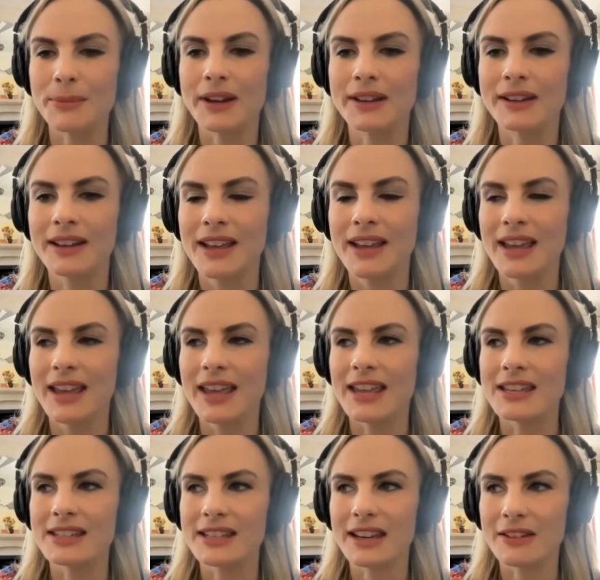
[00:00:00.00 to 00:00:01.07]
But
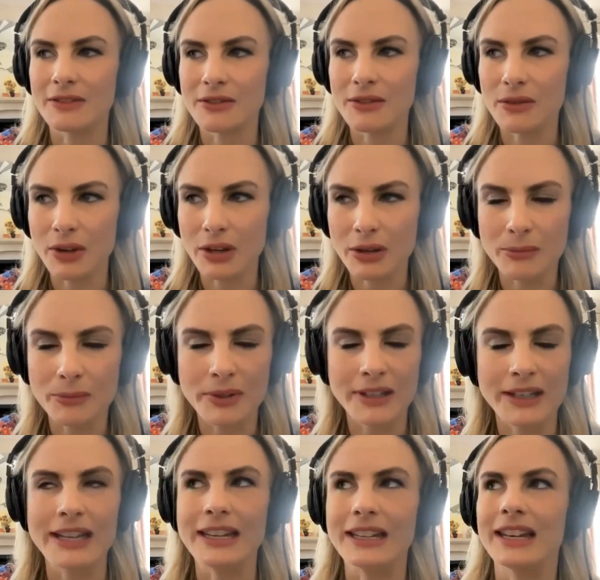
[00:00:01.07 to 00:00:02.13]
it's
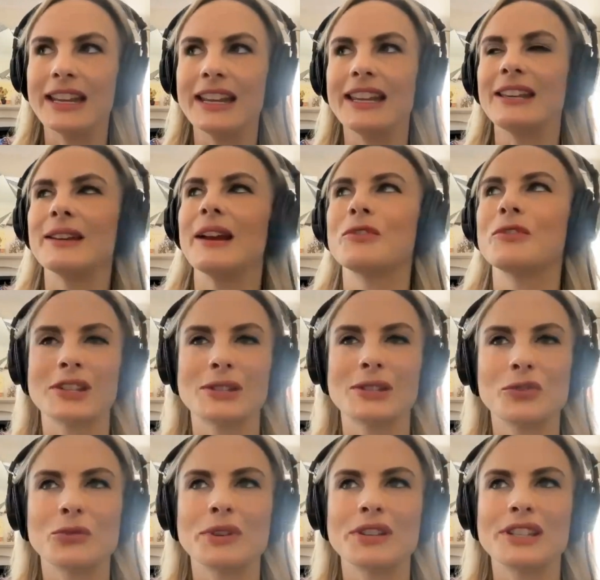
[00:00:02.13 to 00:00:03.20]
completely
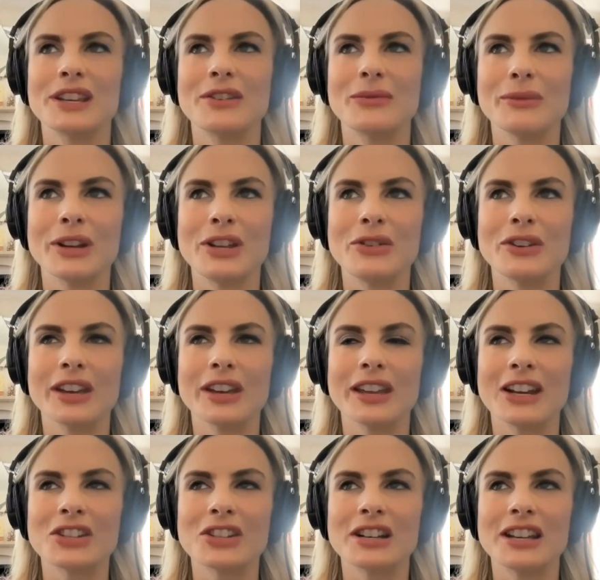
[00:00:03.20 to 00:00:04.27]
transformative when you can
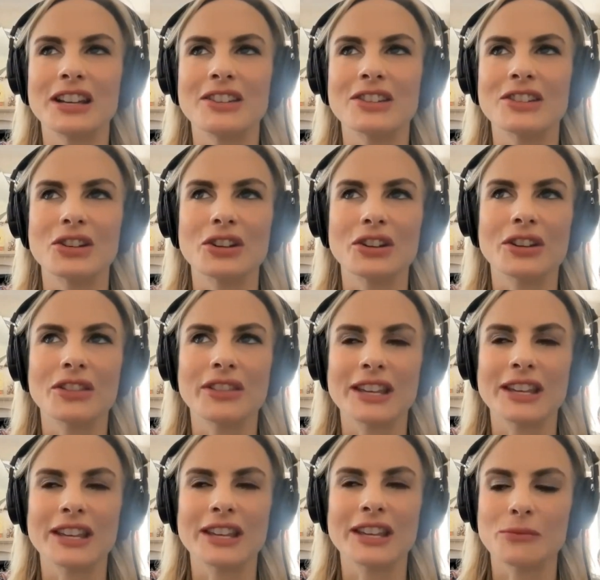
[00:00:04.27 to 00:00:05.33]
actually just look at
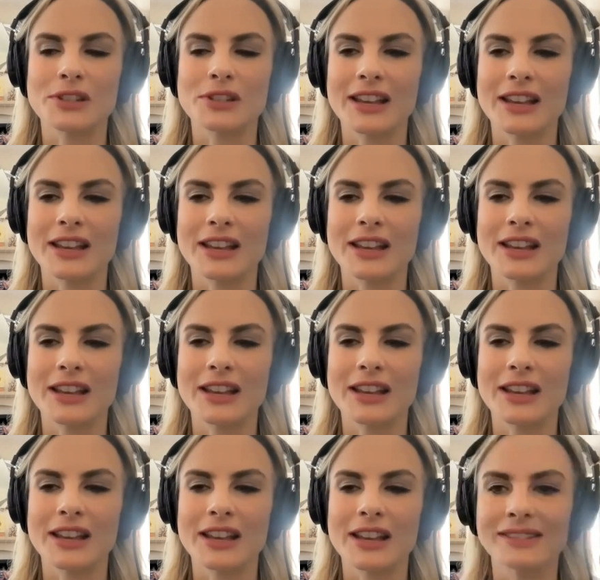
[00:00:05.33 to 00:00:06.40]
things from a slightly different
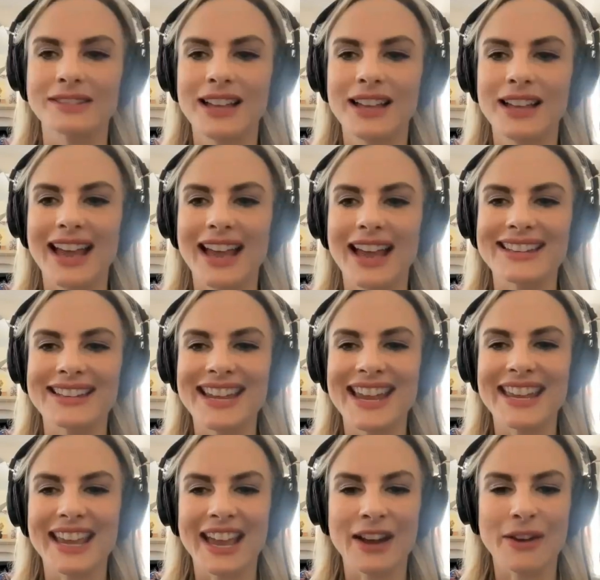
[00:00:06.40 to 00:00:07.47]
angle and
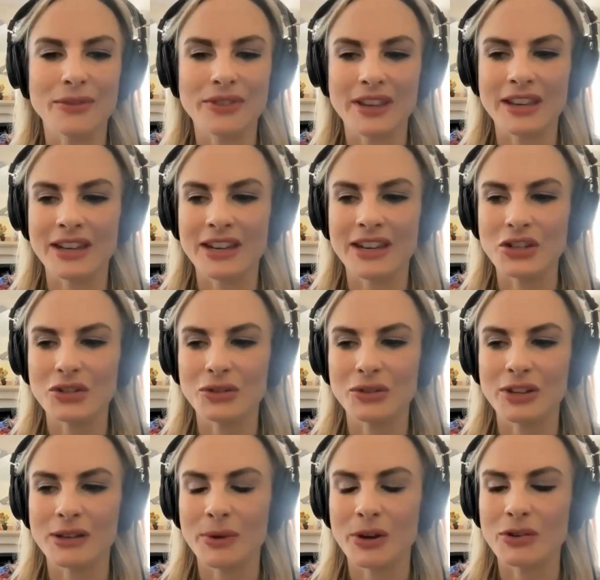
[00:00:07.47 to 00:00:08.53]
take out the initial
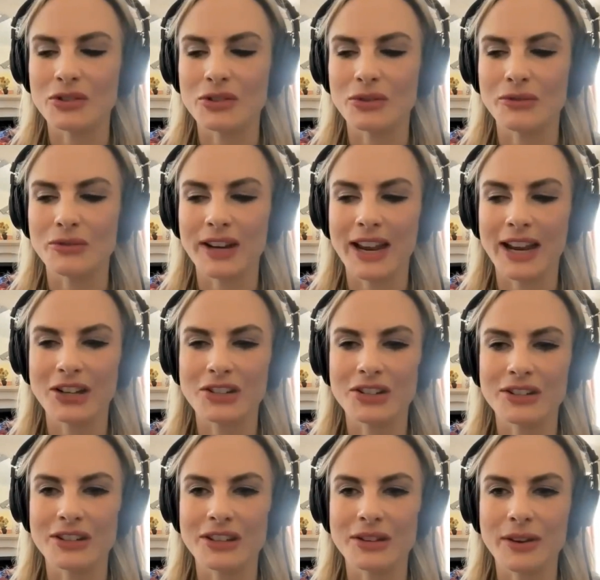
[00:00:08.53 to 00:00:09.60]
emotional
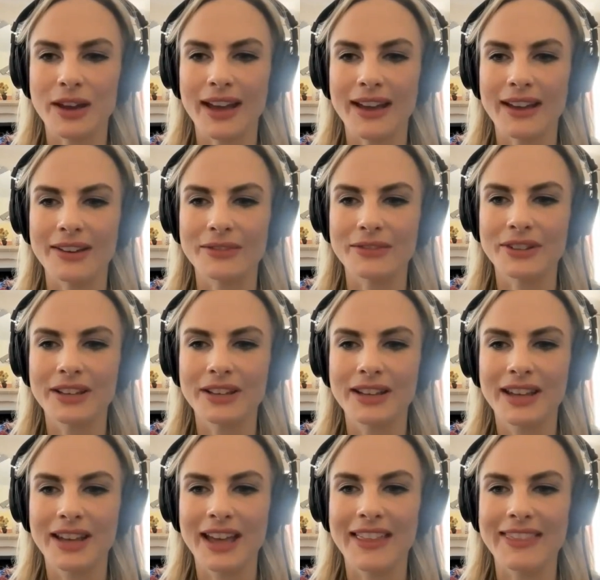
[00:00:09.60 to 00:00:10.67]
reaction that you have,
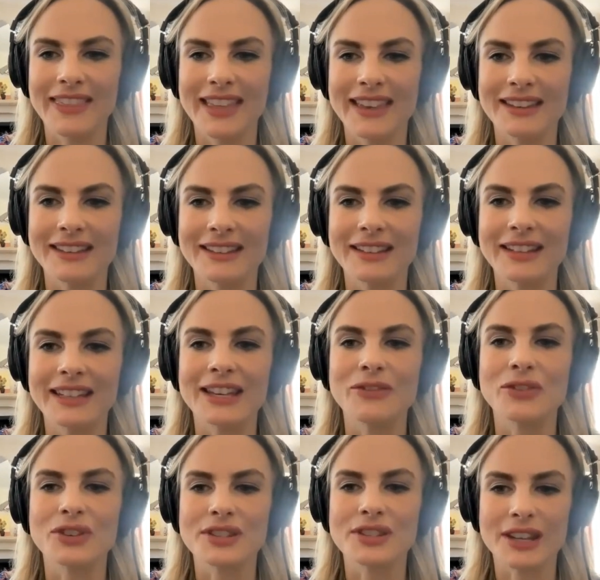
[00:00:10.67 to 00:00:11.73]
and then give
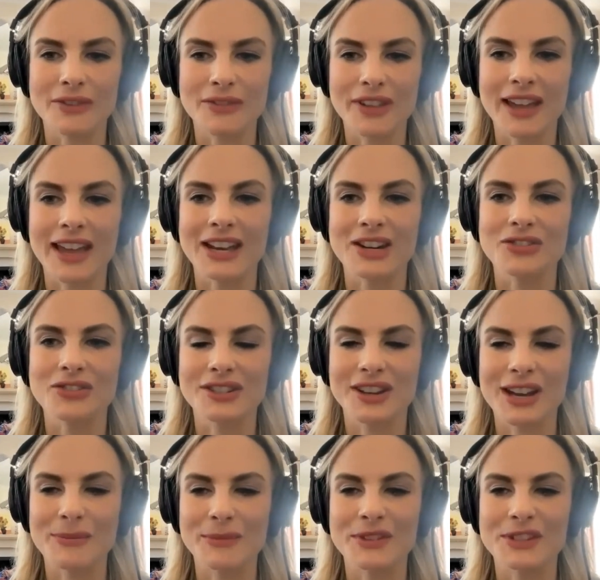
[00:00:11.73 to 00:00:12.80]
yourself that extra
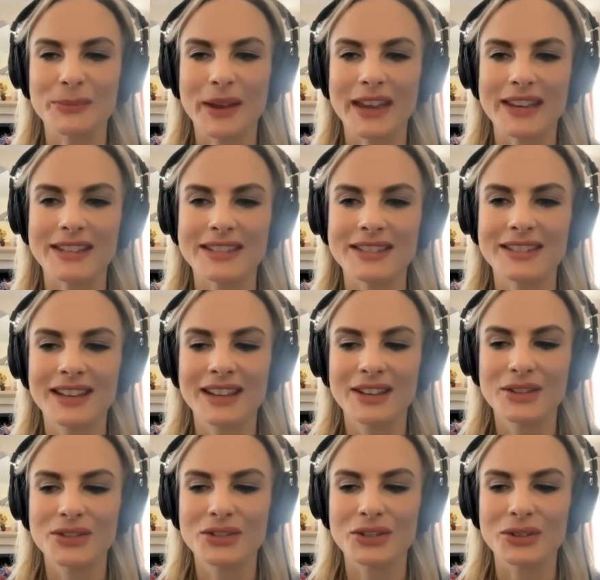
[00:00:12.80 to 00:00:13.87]
time and space
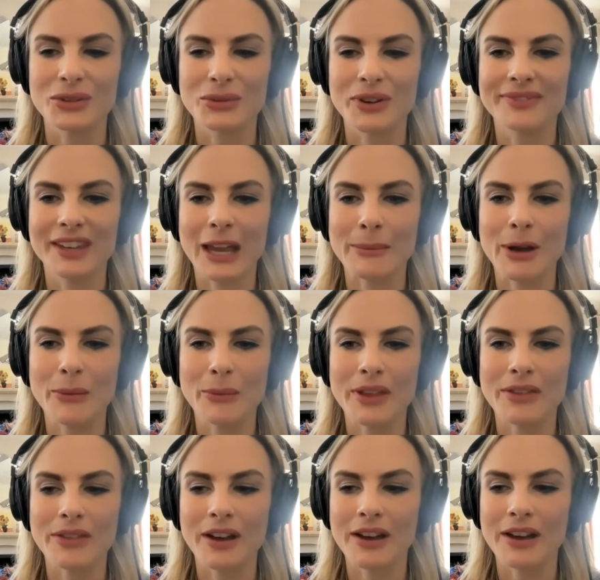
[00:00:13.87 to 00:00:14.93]
to come up
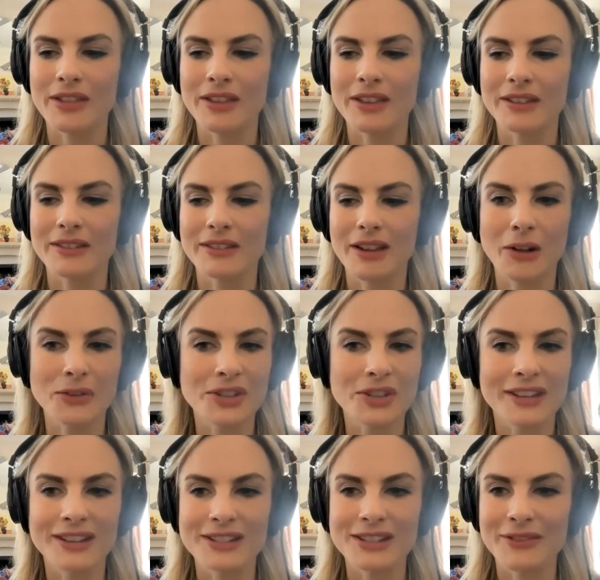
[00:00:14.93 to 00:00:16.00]
with either
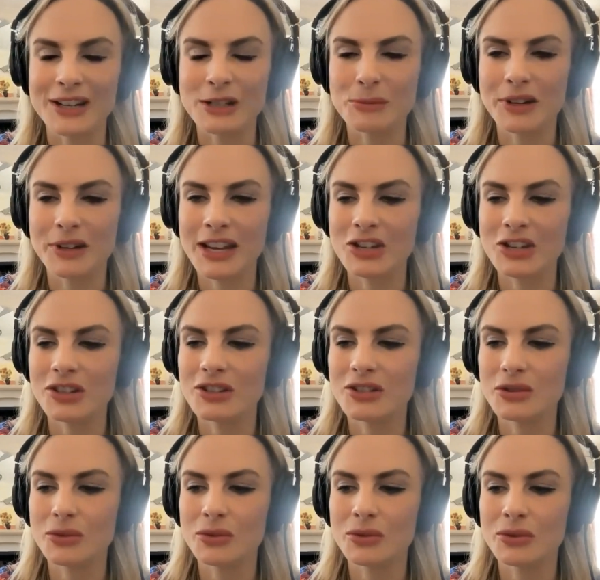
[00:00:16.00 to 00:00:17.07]
alternative
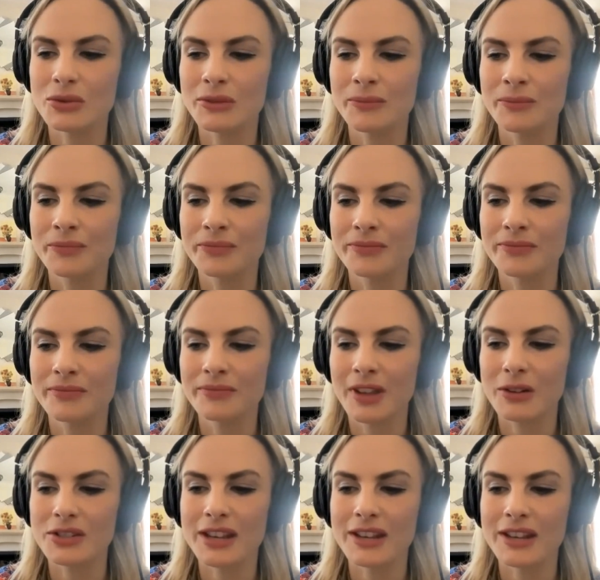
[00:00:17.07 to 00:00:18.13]
explanations or
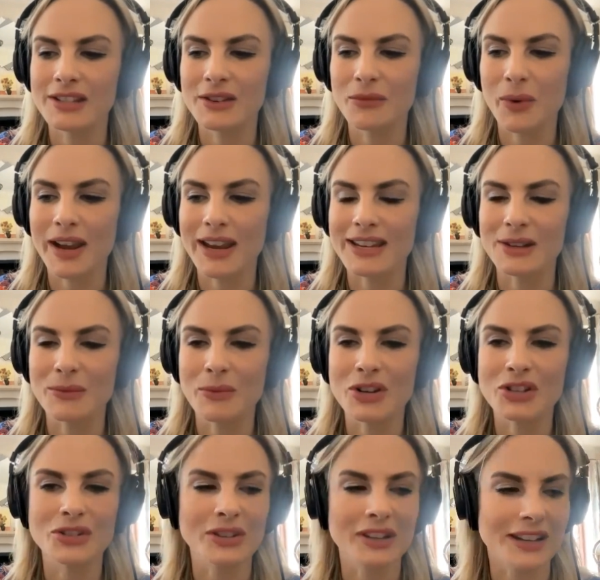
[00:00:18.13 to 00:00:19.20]
alternative ways in
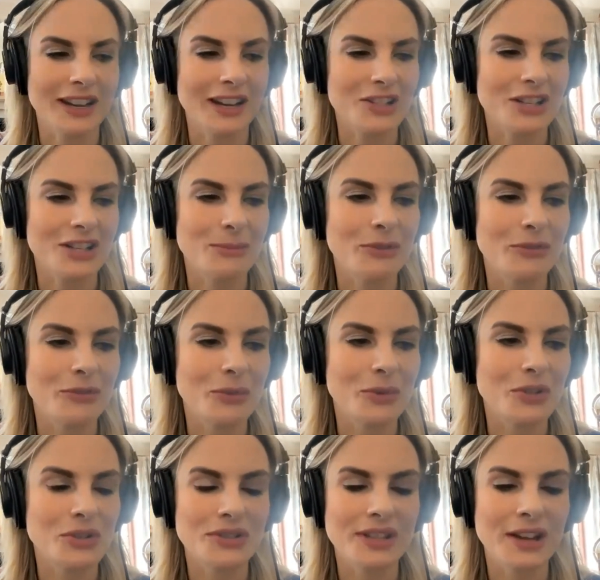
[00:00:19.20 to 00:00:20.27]
which you can actually move
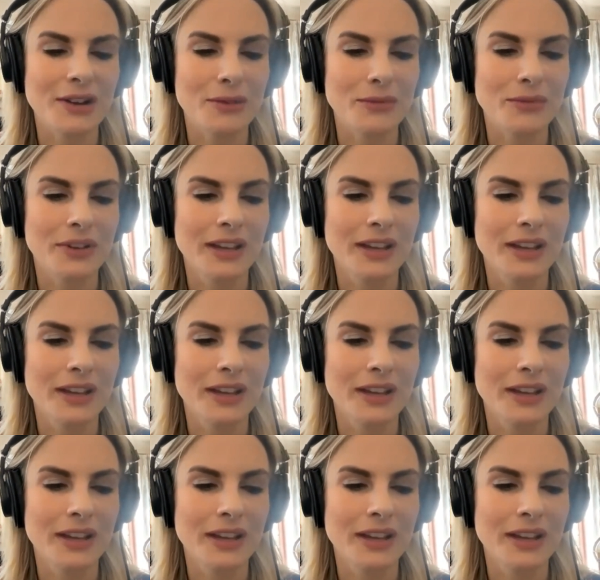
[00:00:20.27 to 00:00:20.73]
forward yourself,